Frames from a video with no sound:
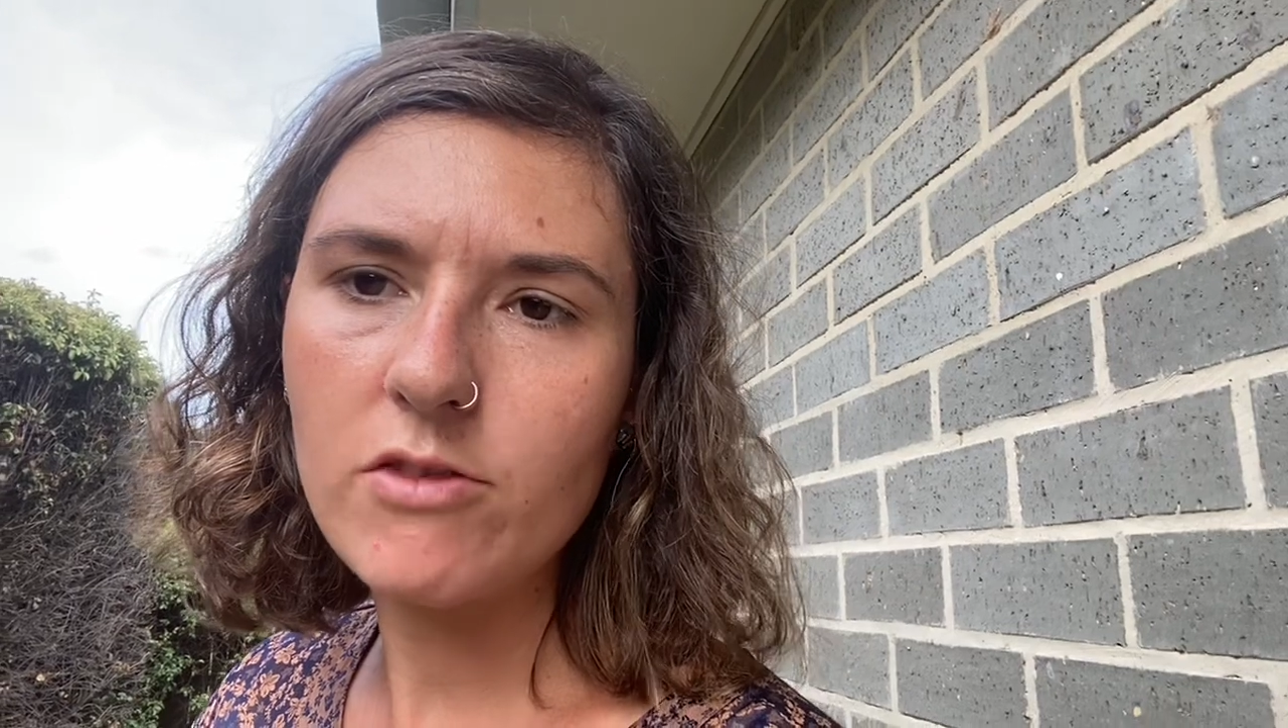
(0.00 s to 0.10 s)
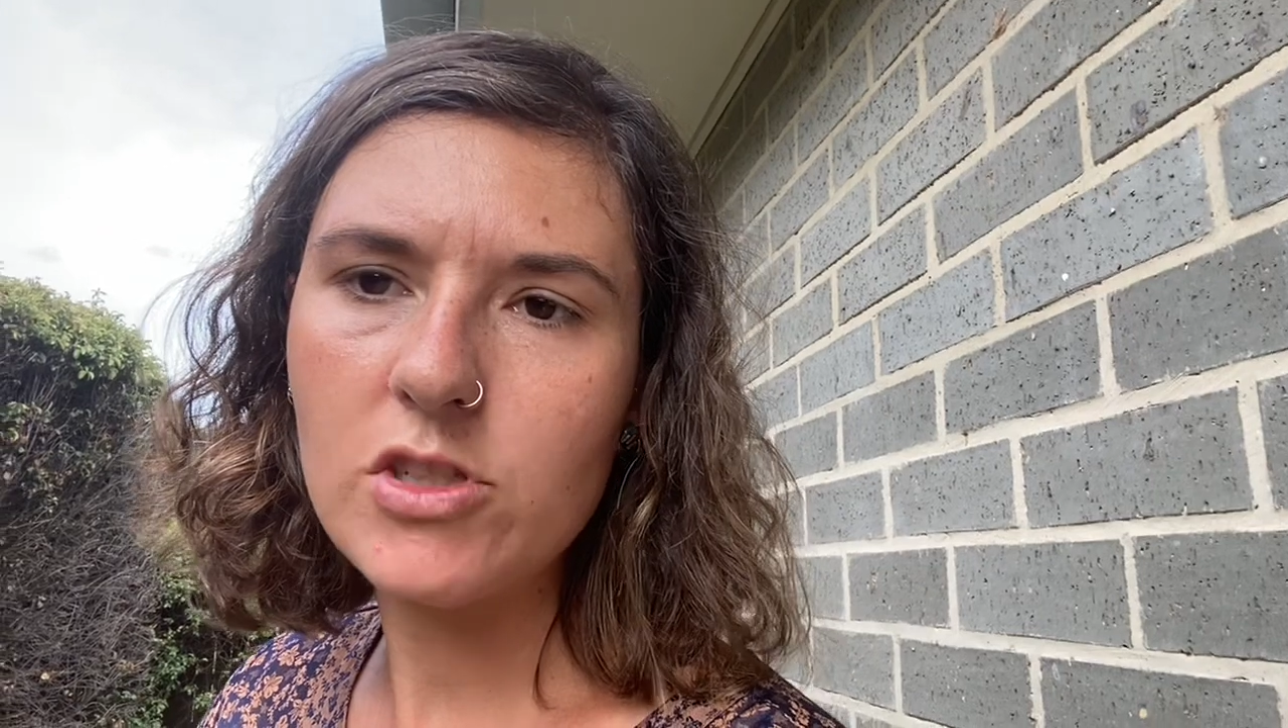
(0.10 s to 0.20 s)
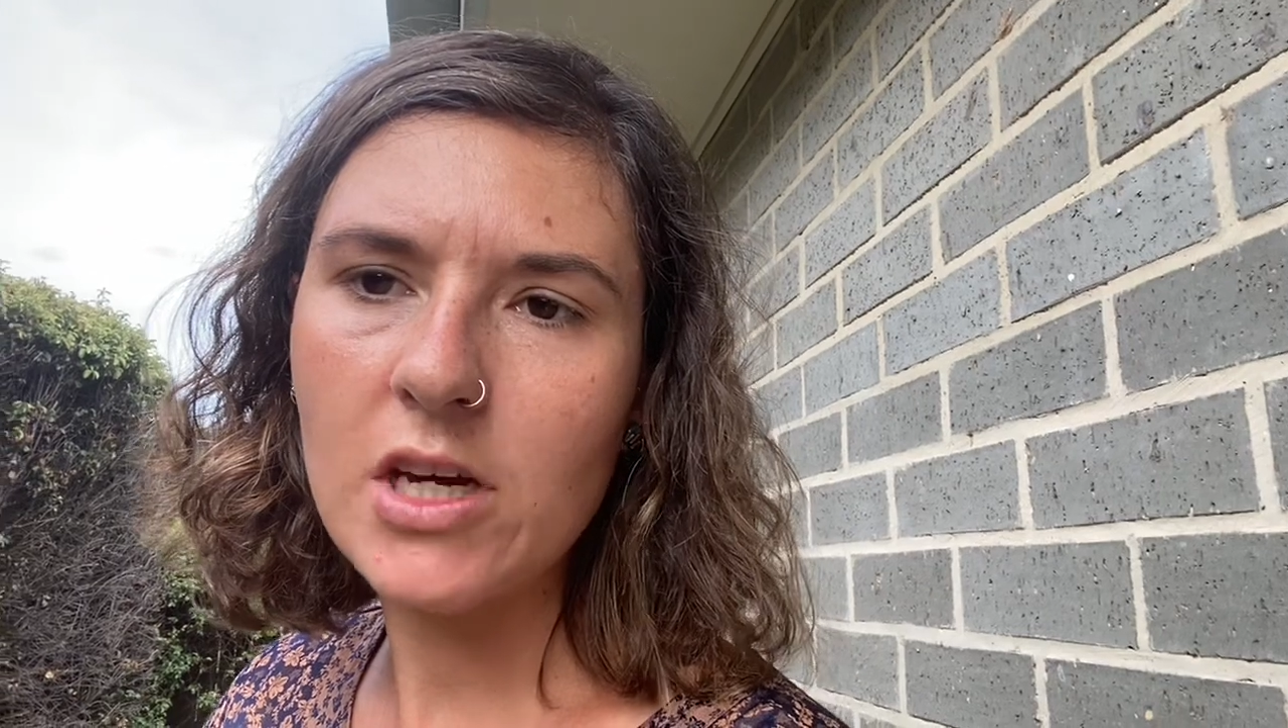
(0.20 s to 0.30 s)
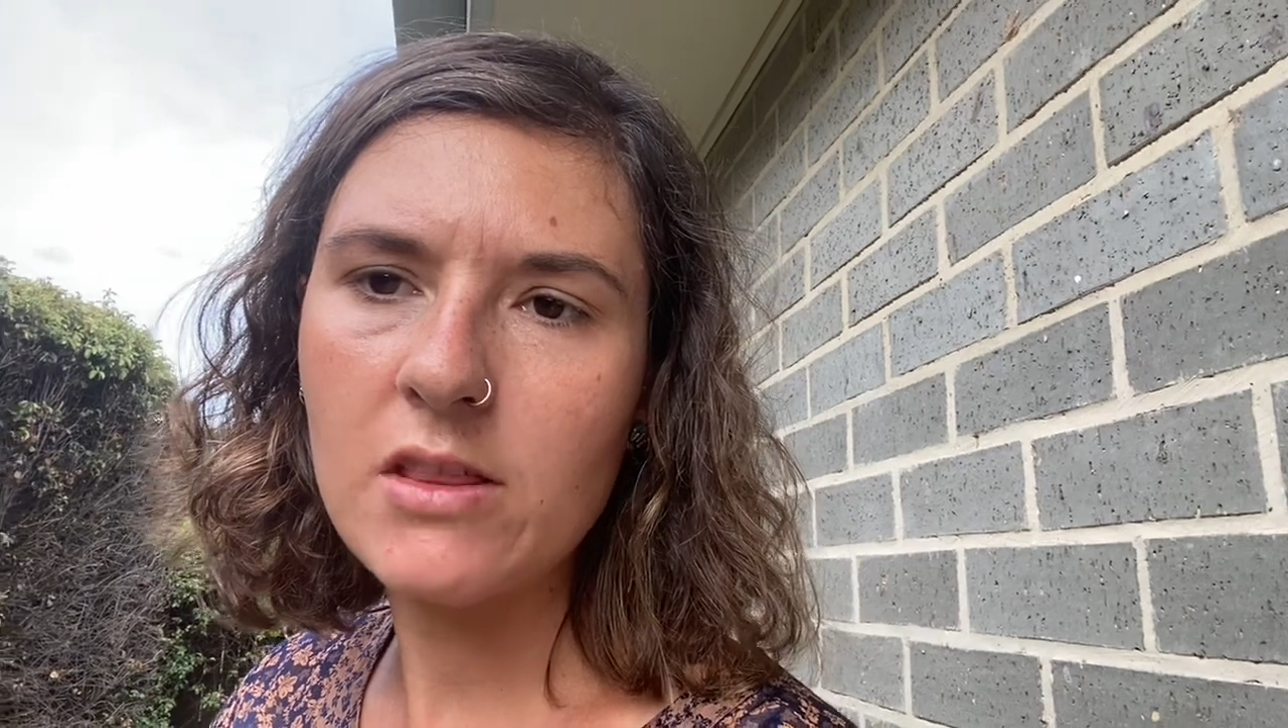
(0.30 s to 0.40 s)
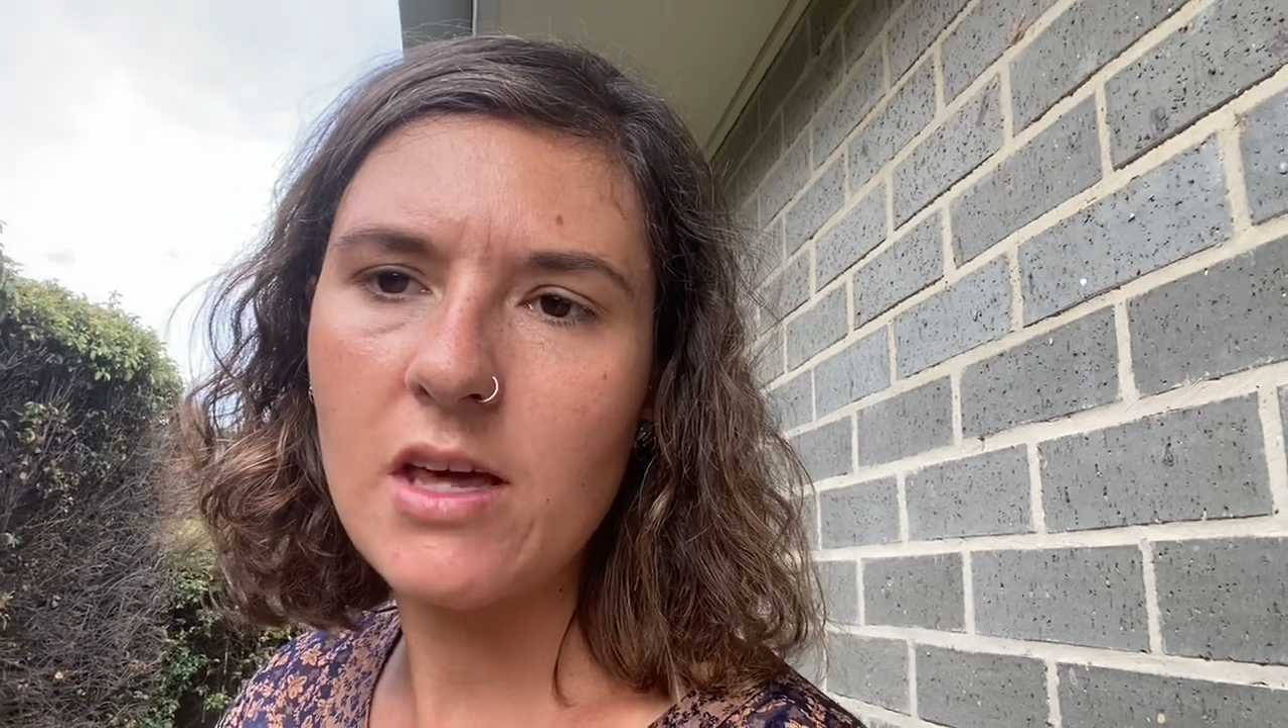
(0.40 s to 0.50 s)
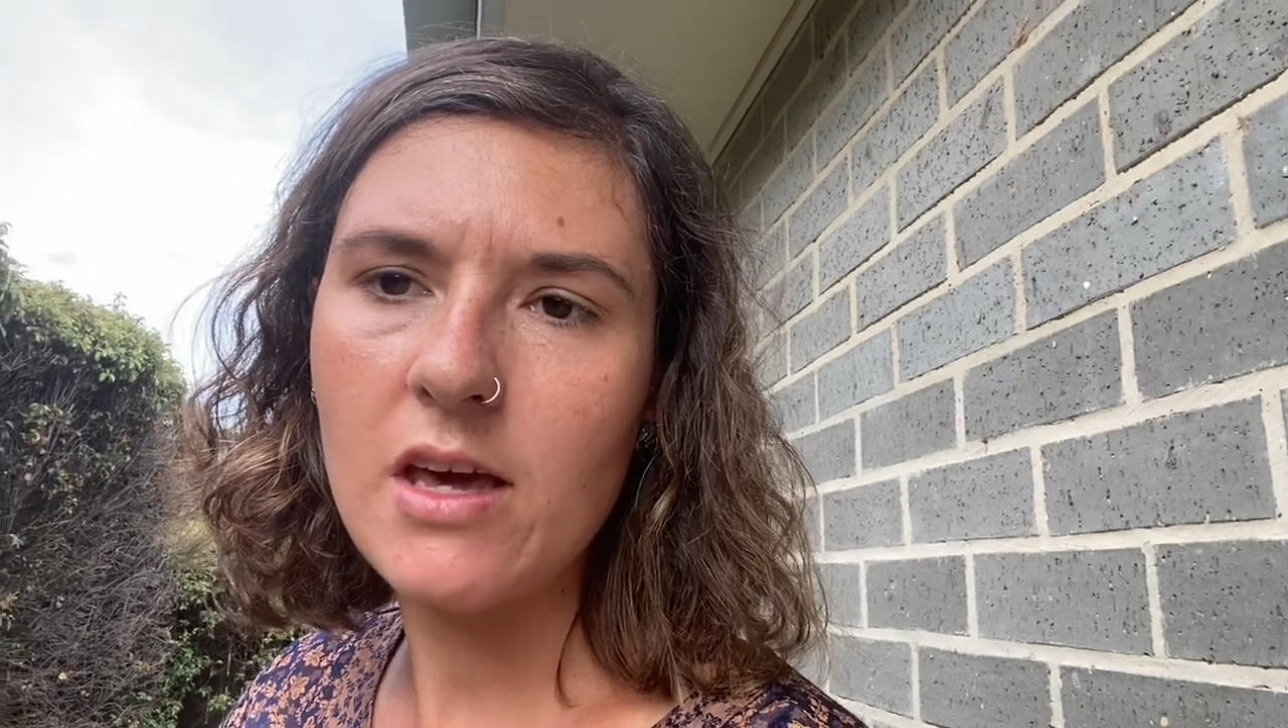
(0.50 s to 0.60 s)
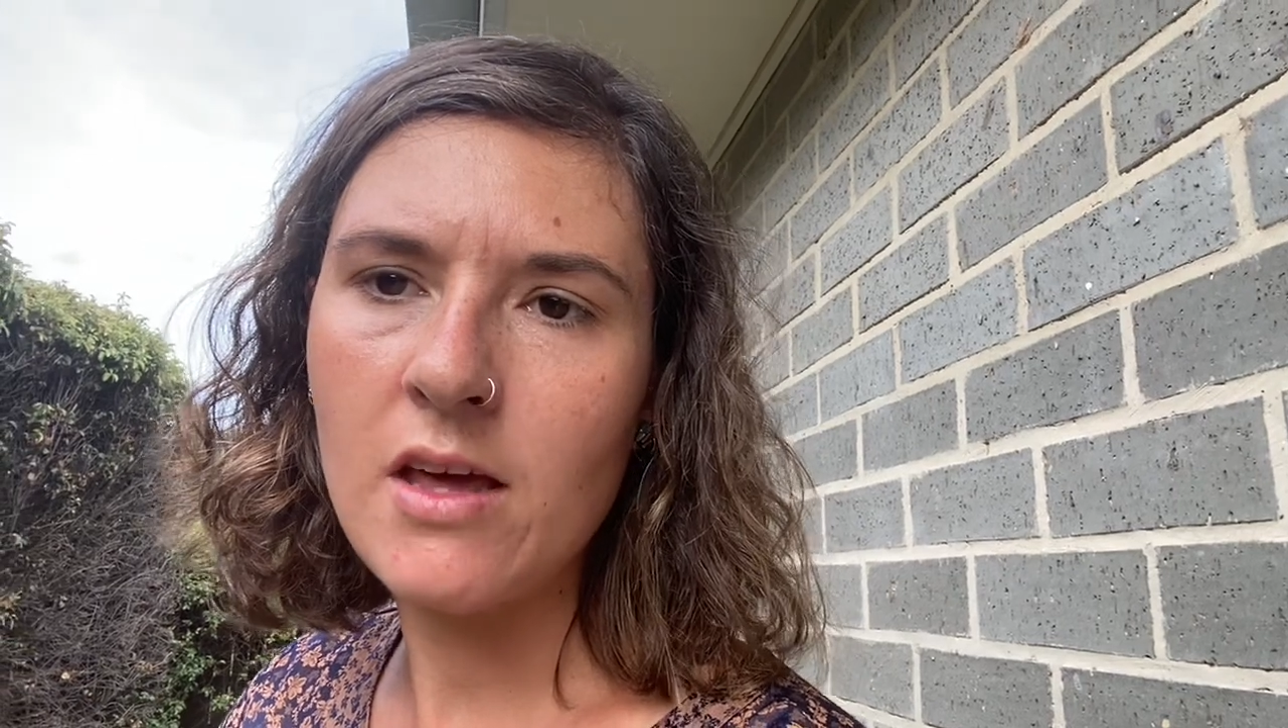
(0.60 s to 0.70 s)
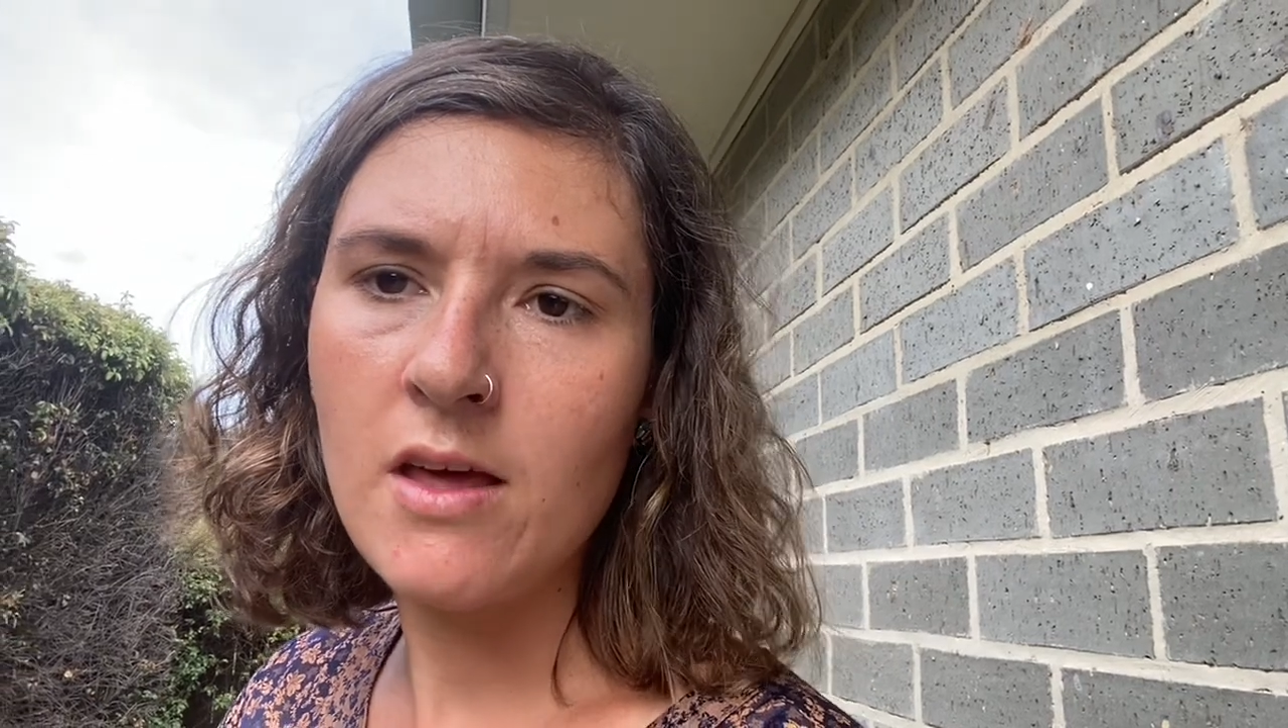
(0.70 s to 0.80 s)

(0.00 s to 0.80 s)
I'll check their